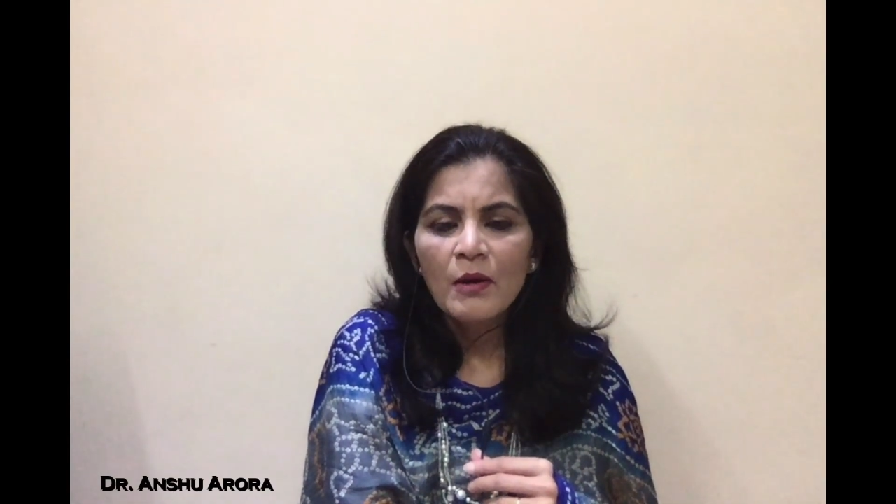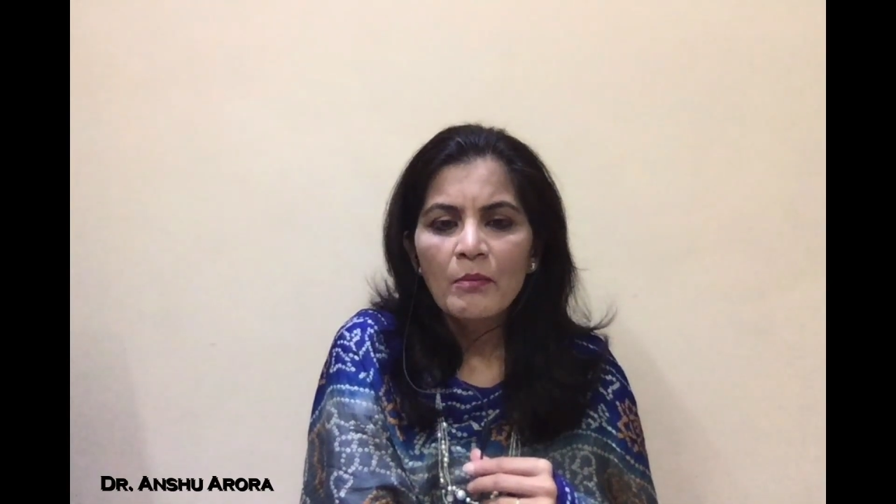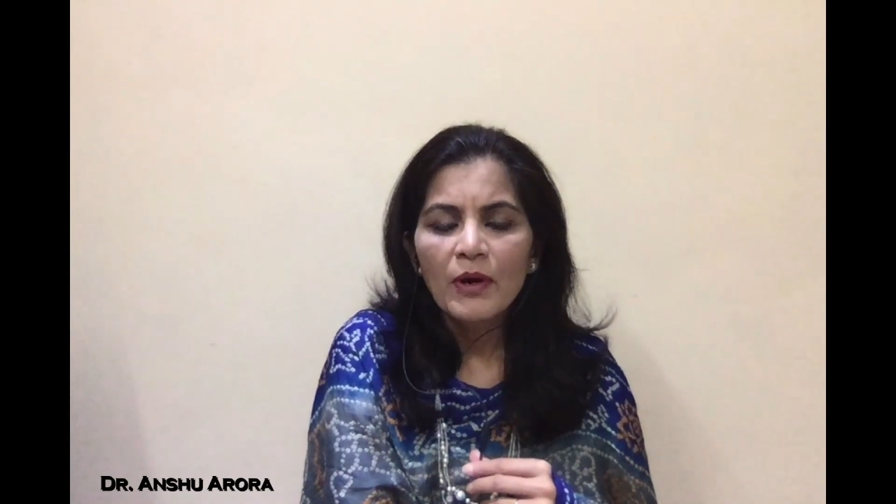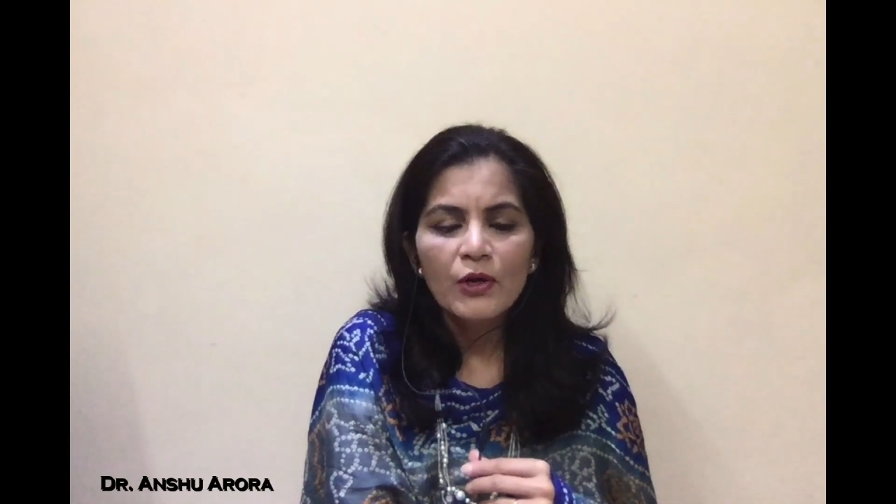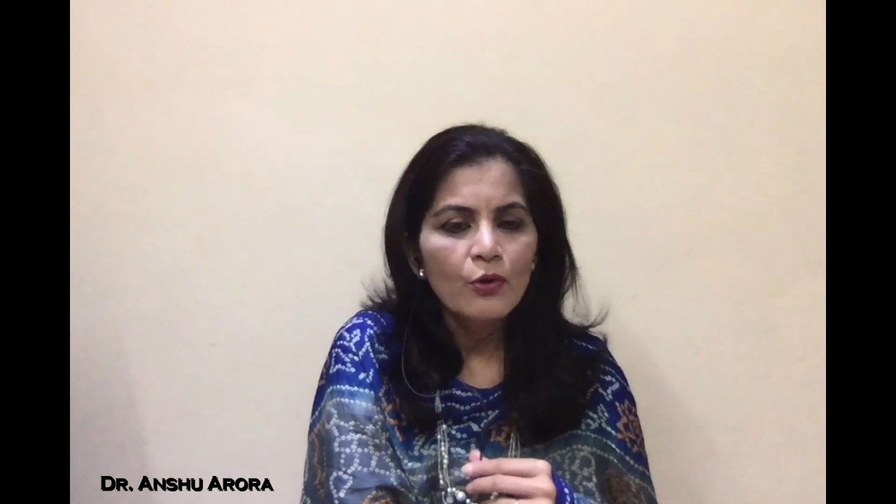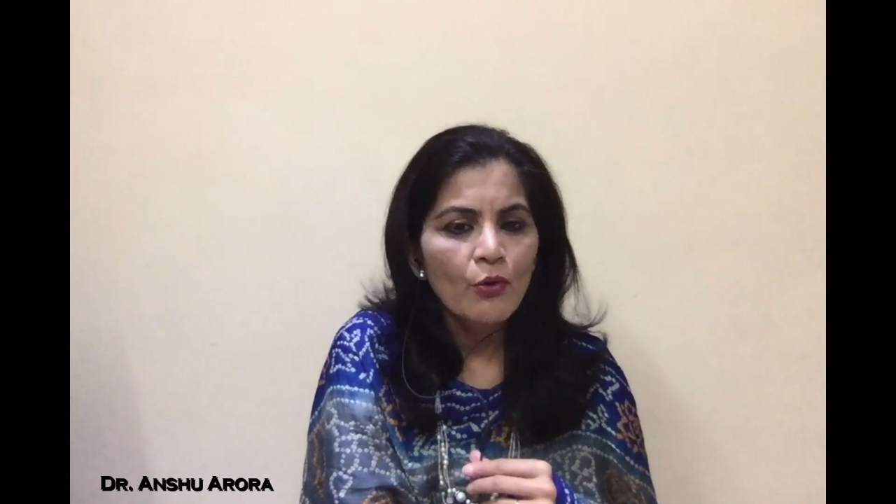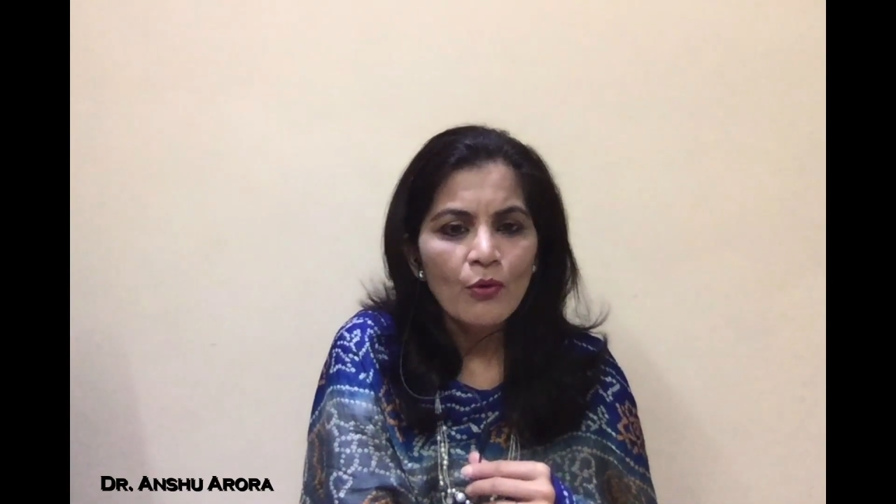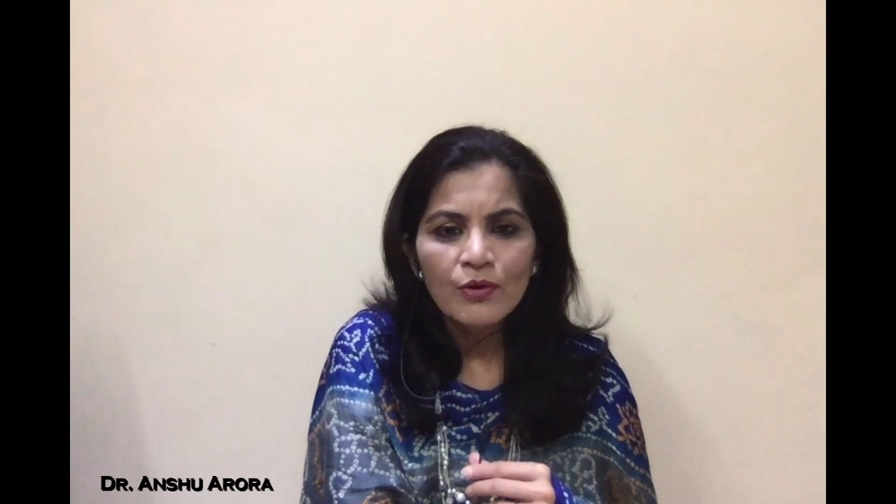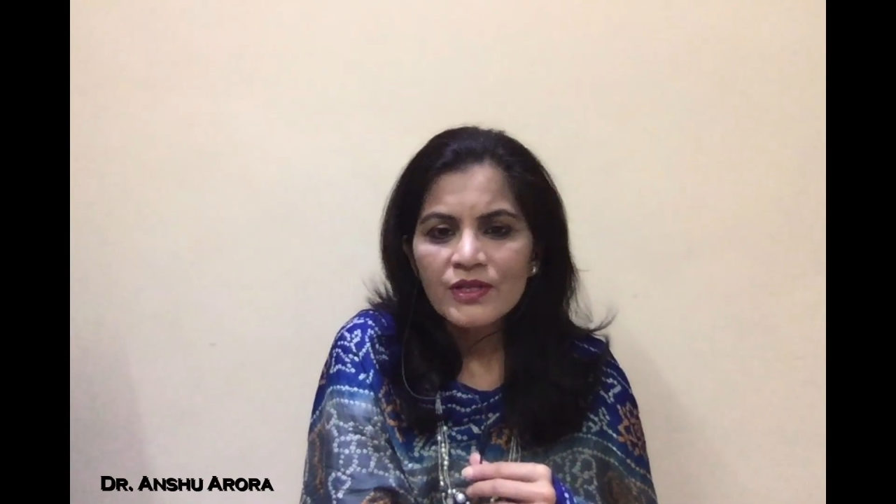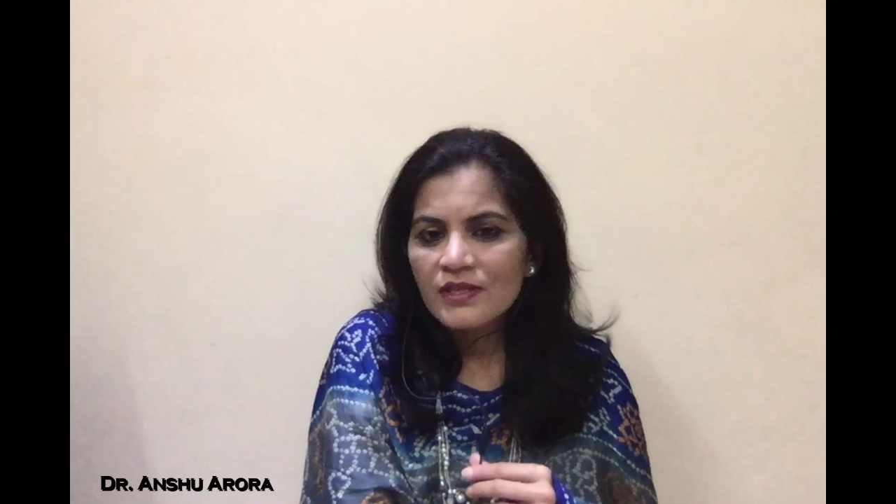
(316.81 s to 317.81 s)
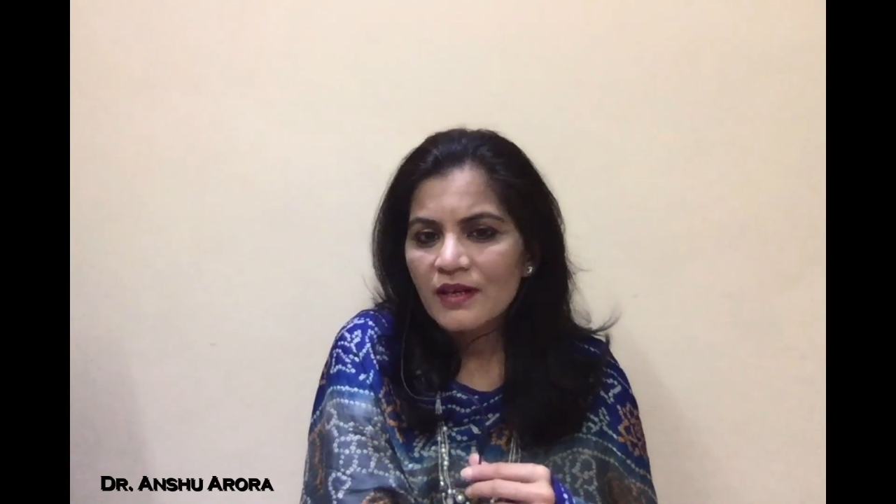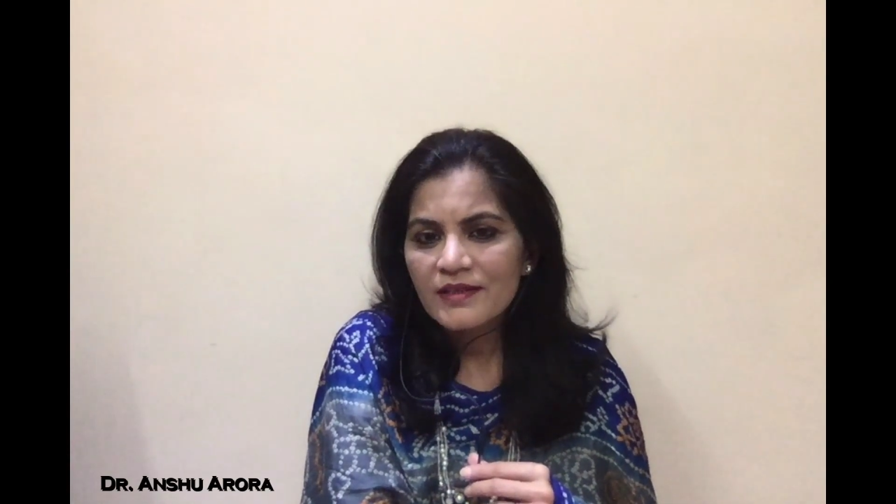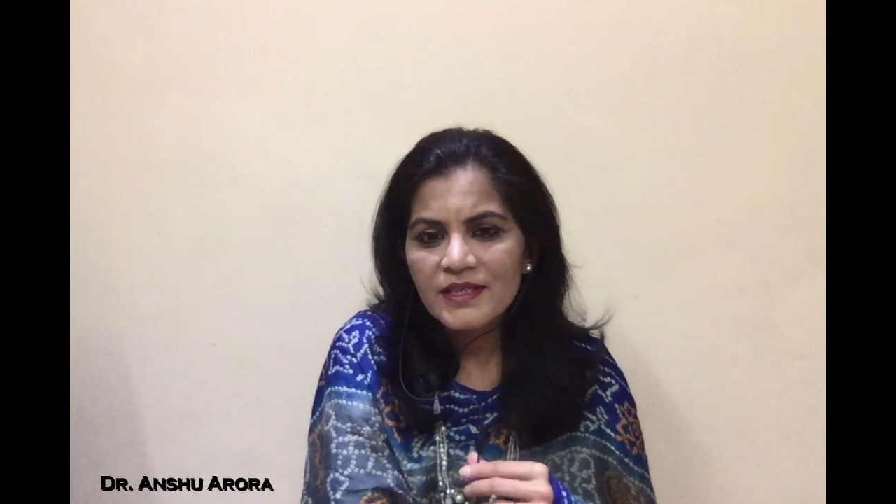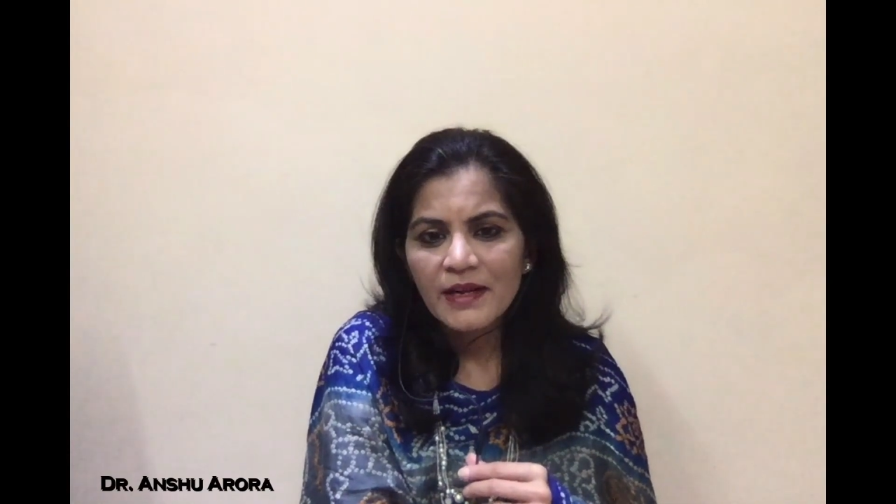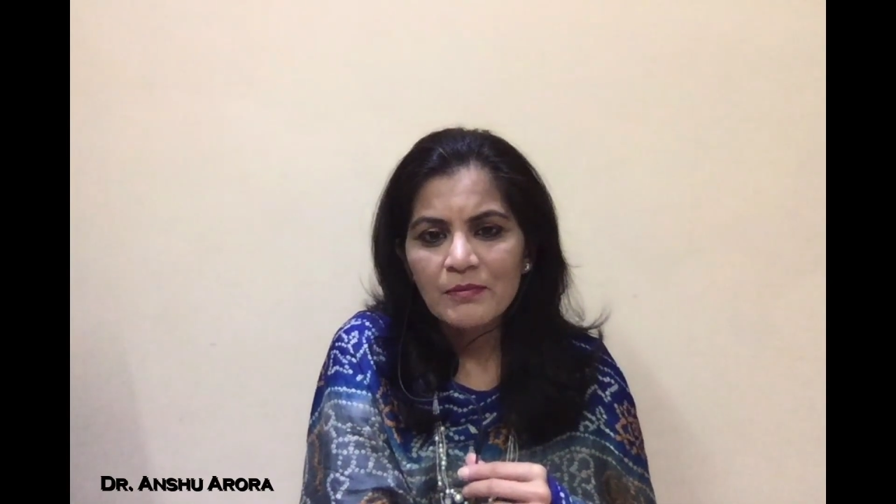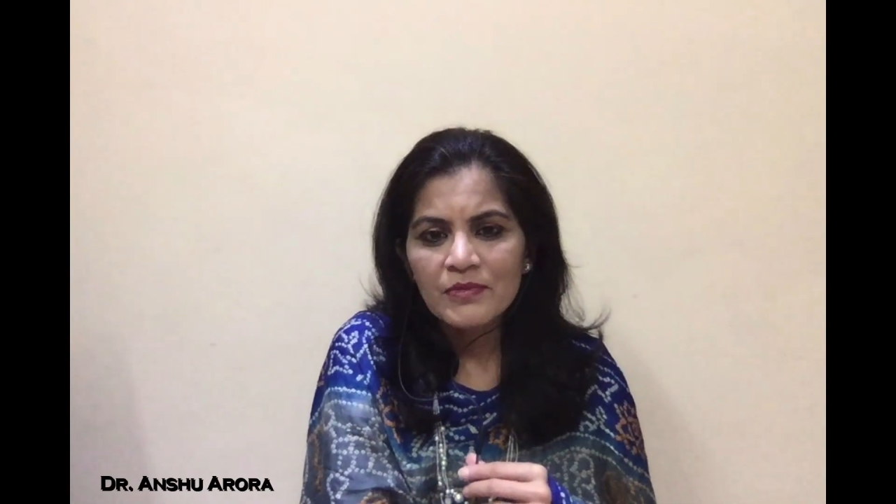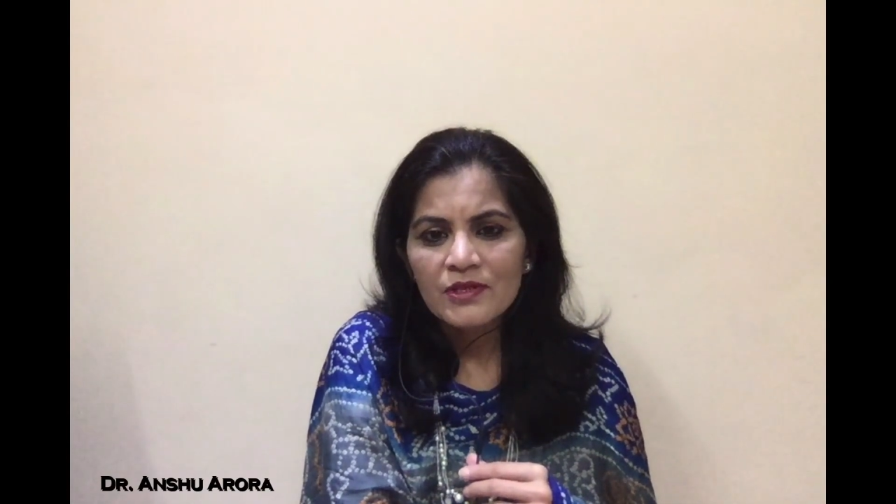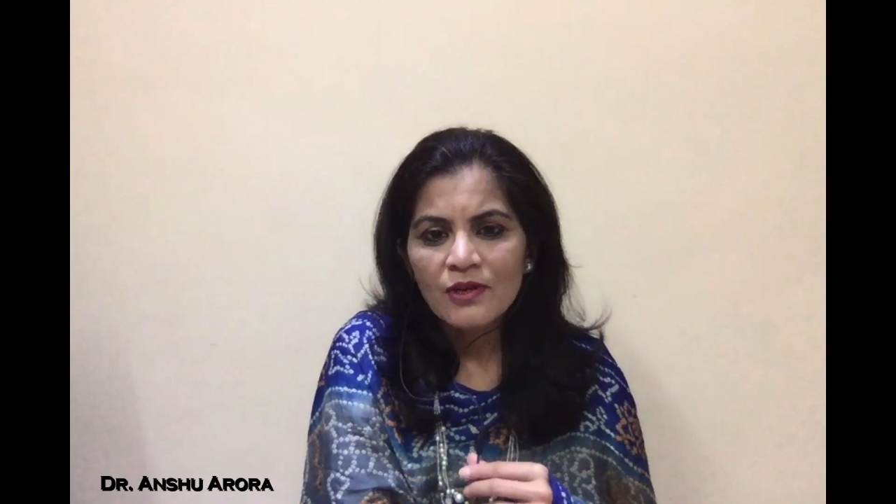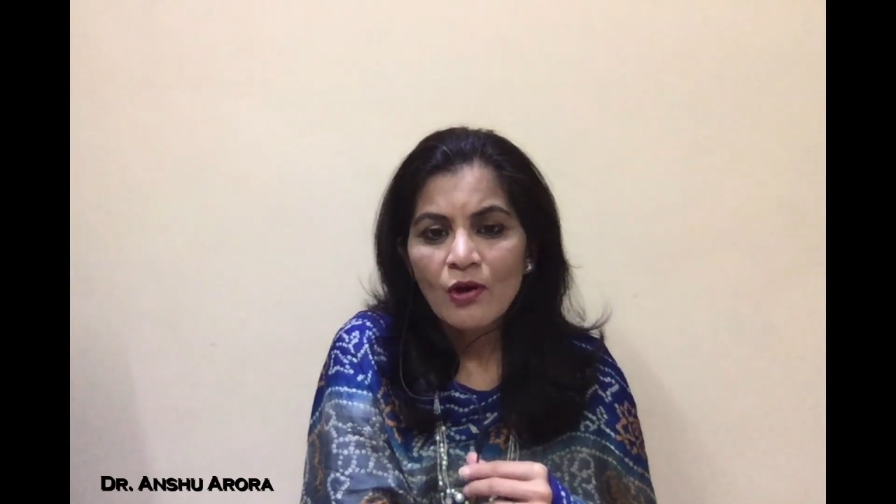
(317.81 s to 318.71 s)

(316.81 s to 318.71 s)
but don't attempt